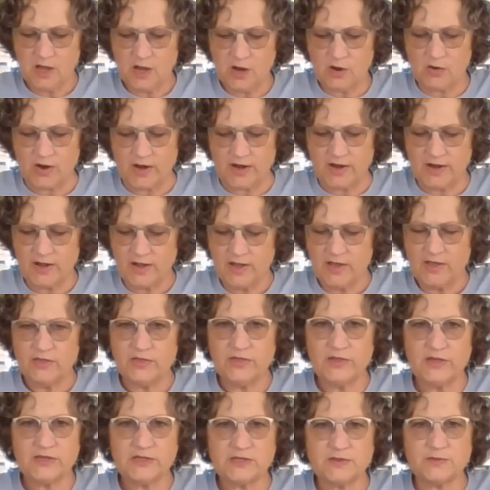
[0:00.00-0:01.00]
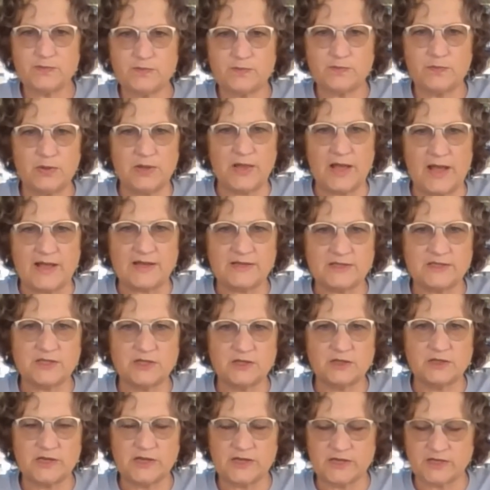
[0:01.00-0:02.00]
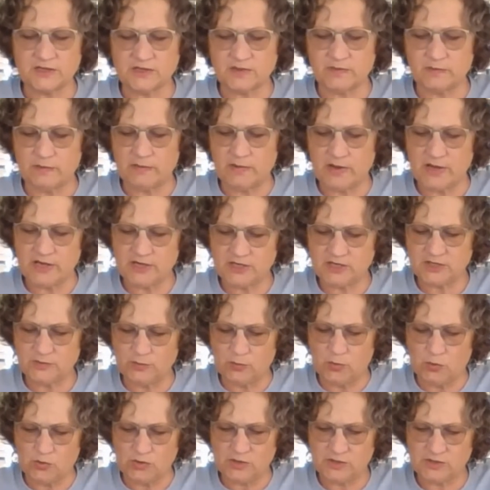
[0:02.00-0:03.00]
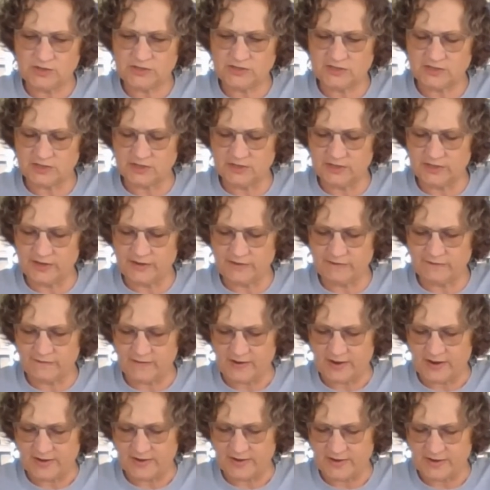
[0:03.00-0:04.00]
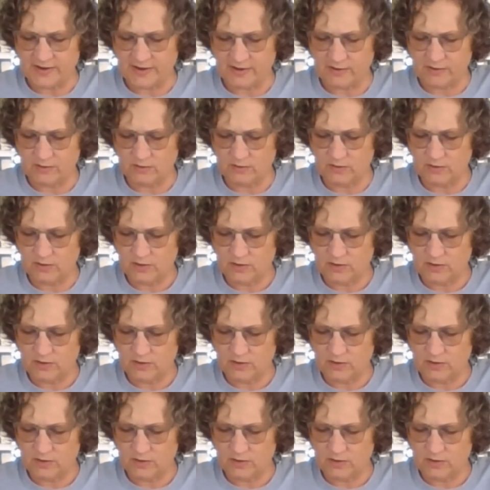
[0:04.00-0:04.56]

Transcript: All right, this plaster is much more solidified now.